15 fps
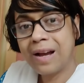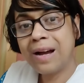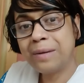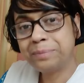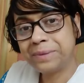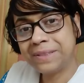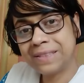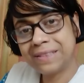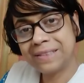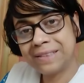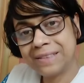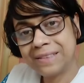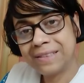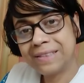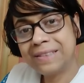
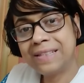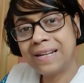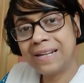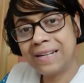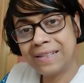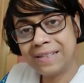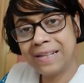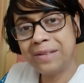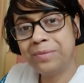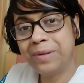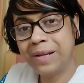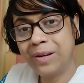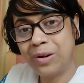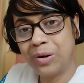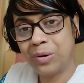after the
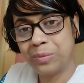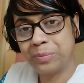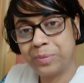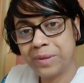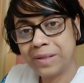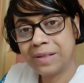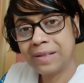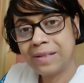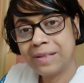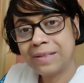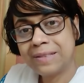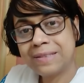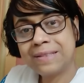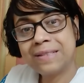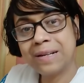arrival of
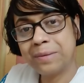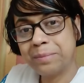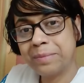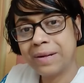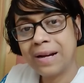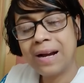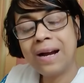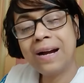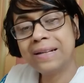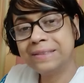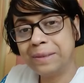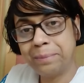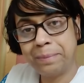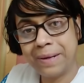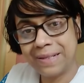some
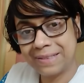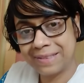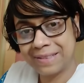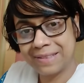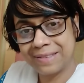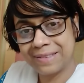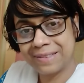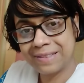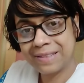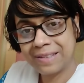other persons.